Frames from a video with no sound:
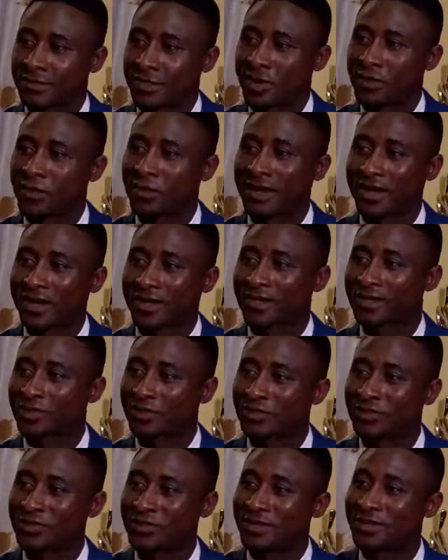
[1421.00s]
Why
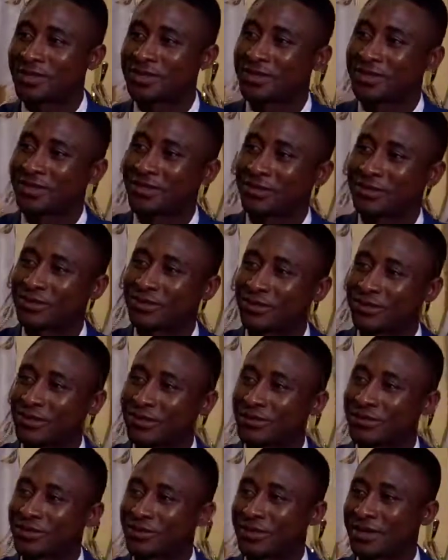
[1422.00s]
can't you place a call to
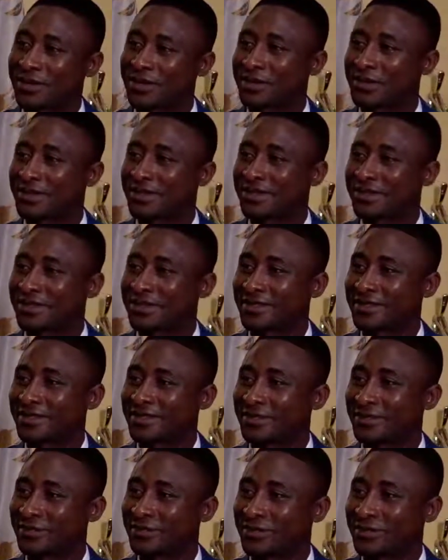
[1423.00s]
him probably?
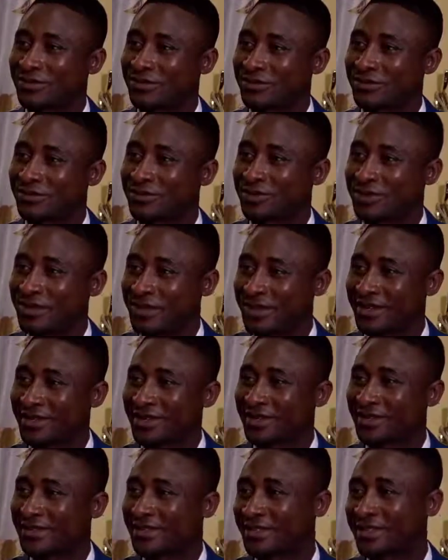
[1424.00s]
To
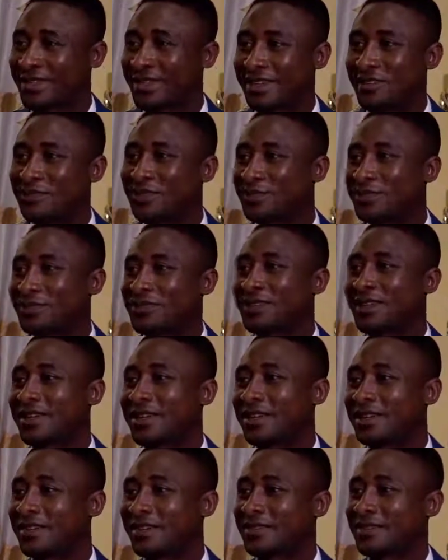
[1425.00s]
get to him
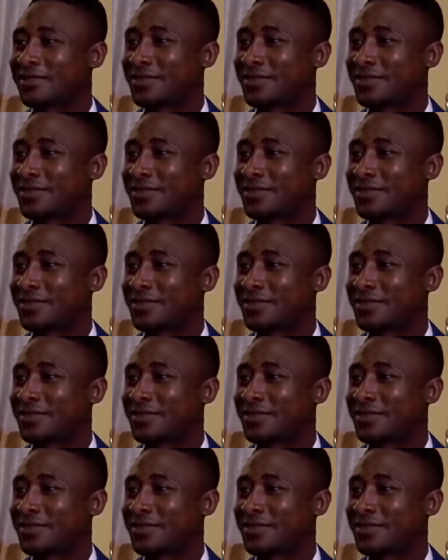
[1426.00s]
directly?